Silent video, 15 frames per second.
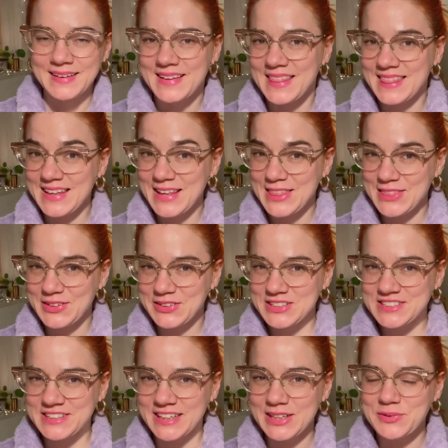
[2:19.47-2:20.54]
The third
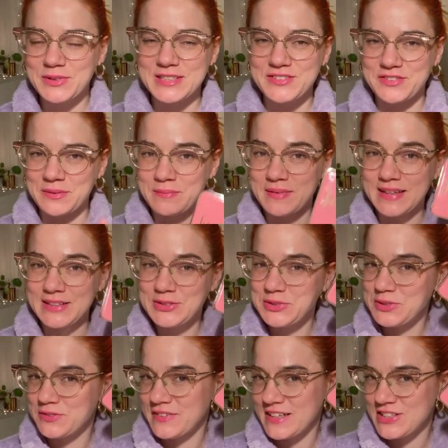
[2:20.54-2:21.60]
shade was from the
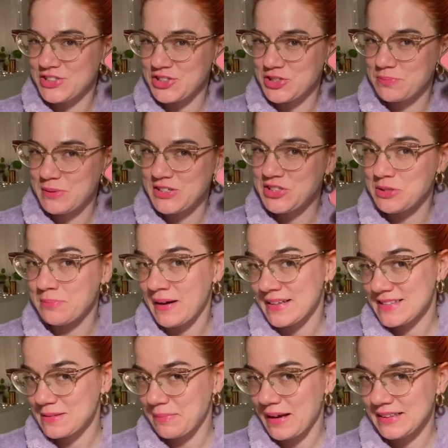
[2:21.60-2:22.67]
TooFaced Just Peachy
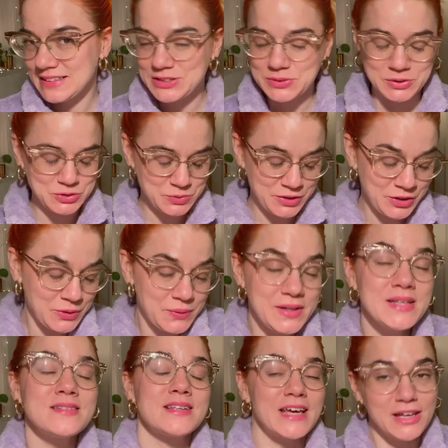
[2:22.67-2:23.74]
Mattes palette, which we know
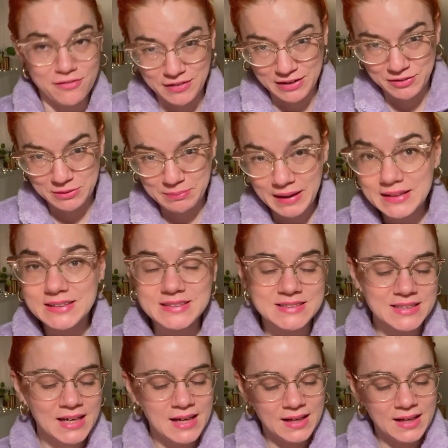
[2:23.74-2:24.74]
is a favorite palette,